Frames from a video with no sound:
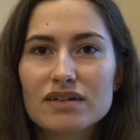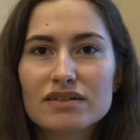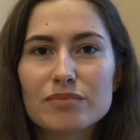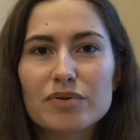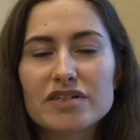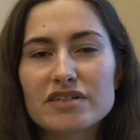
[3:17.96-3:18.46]

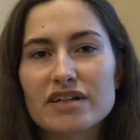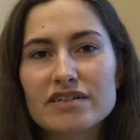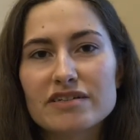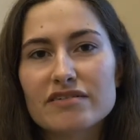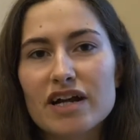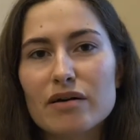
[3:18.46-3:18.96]
the person on
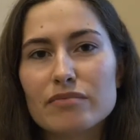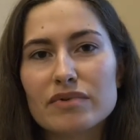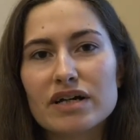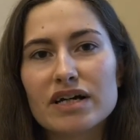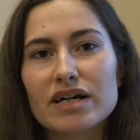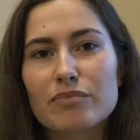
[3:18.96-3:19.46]
Instagram
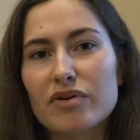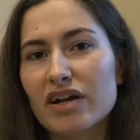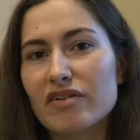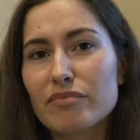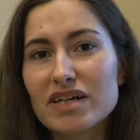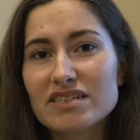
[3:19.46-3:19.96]
a uh,
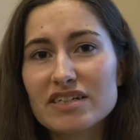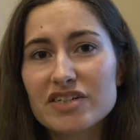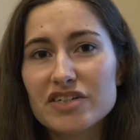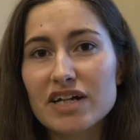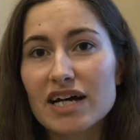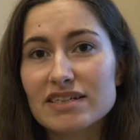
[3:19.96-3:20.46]
private
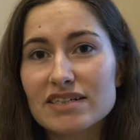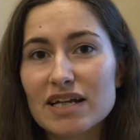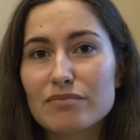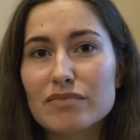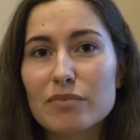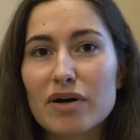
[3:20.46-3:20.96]
message and ask
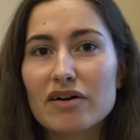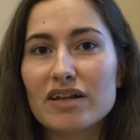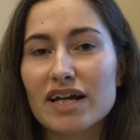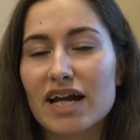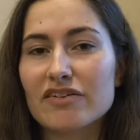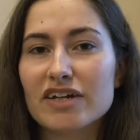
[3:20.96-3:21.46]
them about
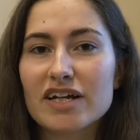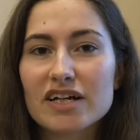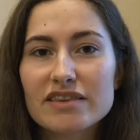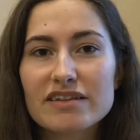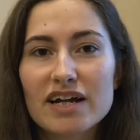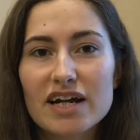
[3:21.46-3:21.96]
like how they
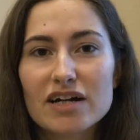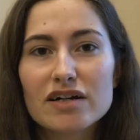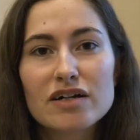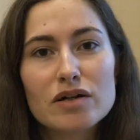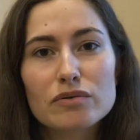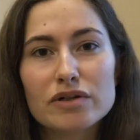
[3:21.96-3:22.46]
got
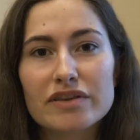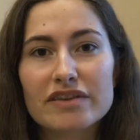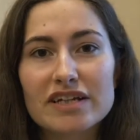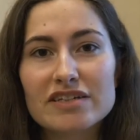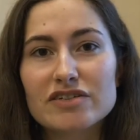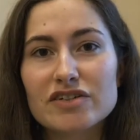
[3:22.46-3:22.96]
there, what
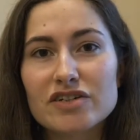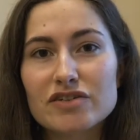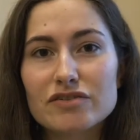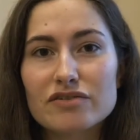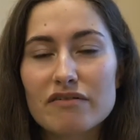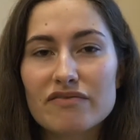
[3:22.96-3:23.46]
things you can
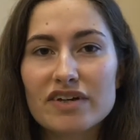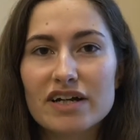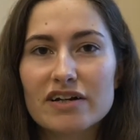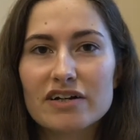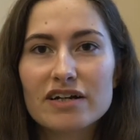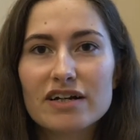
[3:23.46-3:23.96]
do around
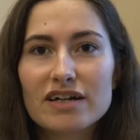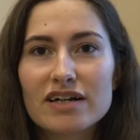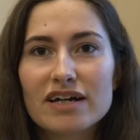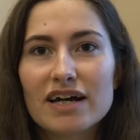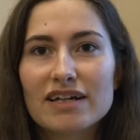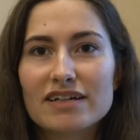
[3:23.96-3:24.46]
there,
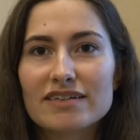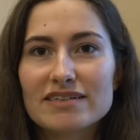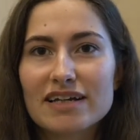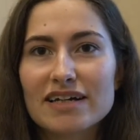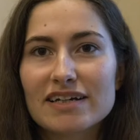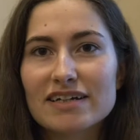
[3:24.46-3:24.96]
and
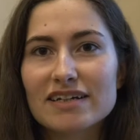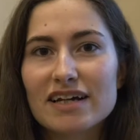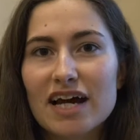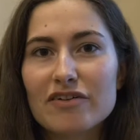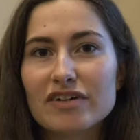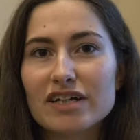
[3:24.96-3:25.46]
it's like
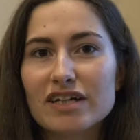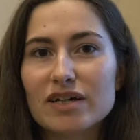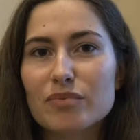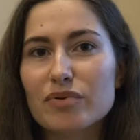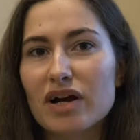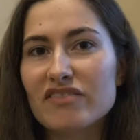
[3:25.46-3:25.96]
having
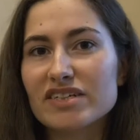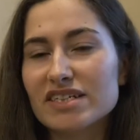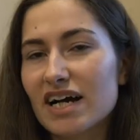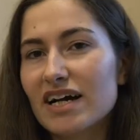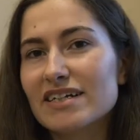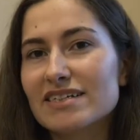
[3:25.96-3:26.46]
a private
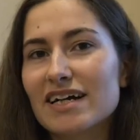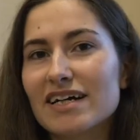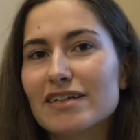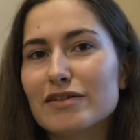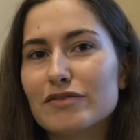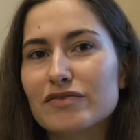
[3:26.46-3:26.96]
guide
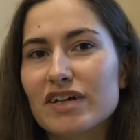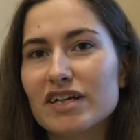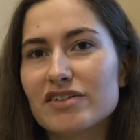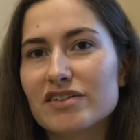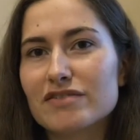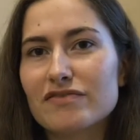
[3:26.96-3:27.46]
kind of that
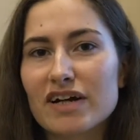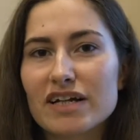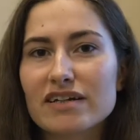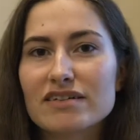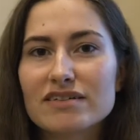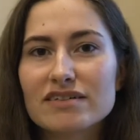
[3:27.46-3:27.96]
you just
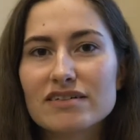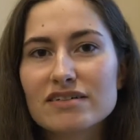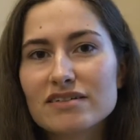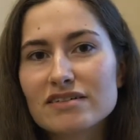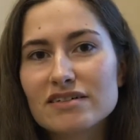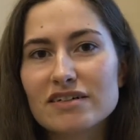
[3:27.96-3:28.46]
find
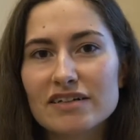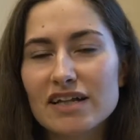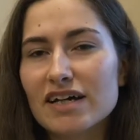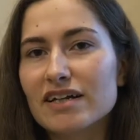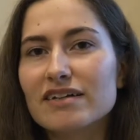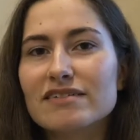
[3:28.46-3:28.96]

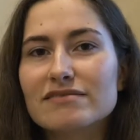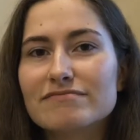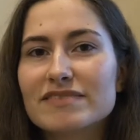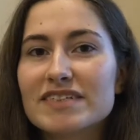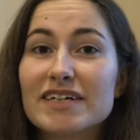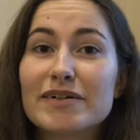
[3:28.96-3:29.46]
online.
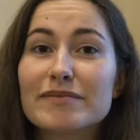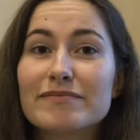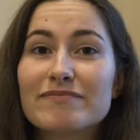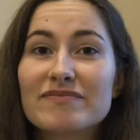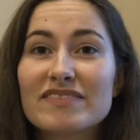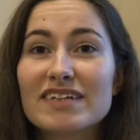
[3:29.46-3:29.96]
So
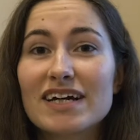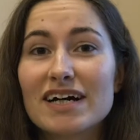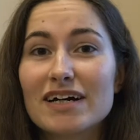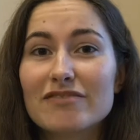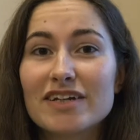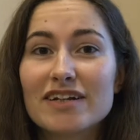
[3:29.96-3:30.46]

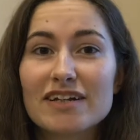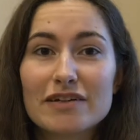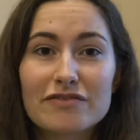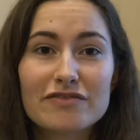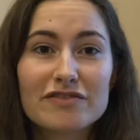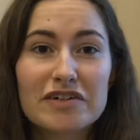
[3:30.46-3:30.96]
yeah, I've done a
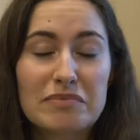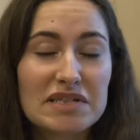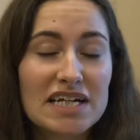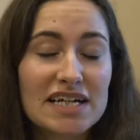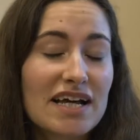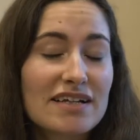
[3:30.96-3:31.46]
lot of trips
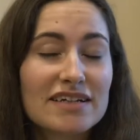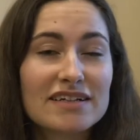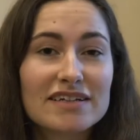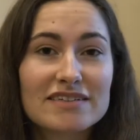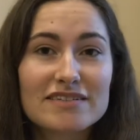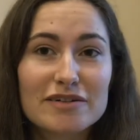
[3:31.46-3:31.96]
like that, and
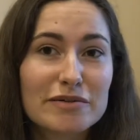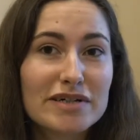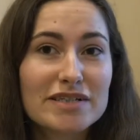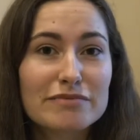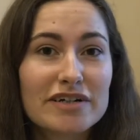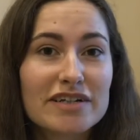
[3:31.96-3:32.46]
it's
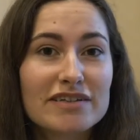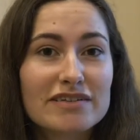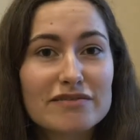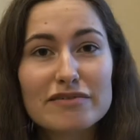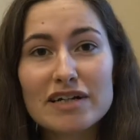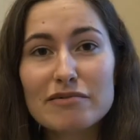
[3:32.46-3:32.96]
always
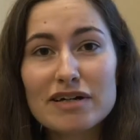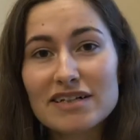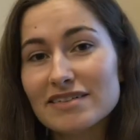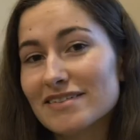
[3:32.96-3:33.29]
worked really well.